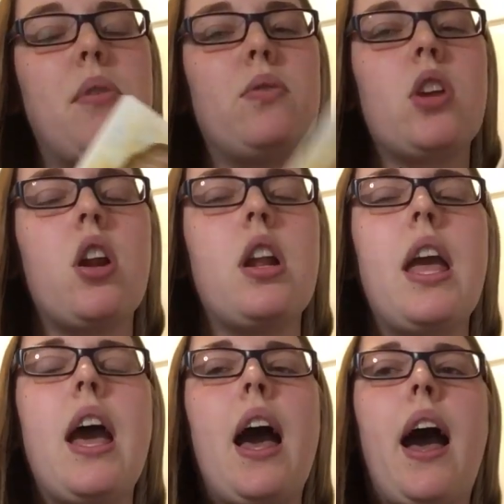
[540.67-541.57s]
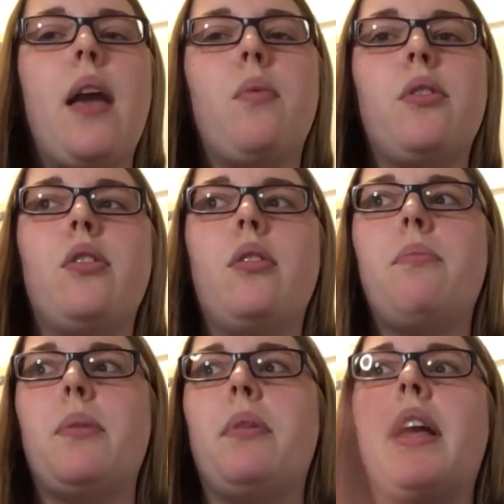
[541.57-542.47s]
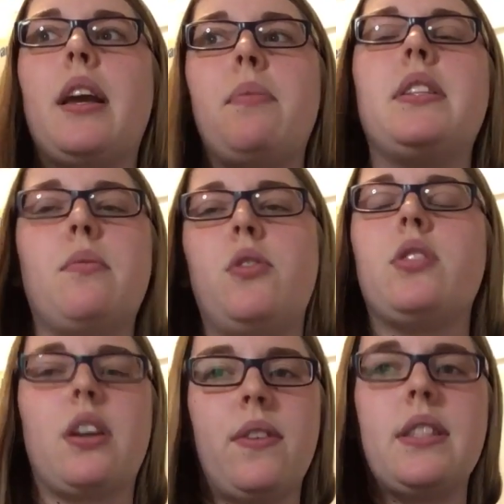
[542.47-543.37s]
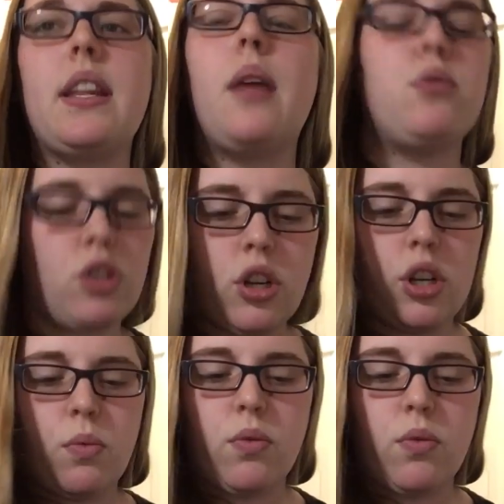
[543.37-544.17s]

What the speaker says: Mozart. I will be playing a piece of music of his that I'm sure you will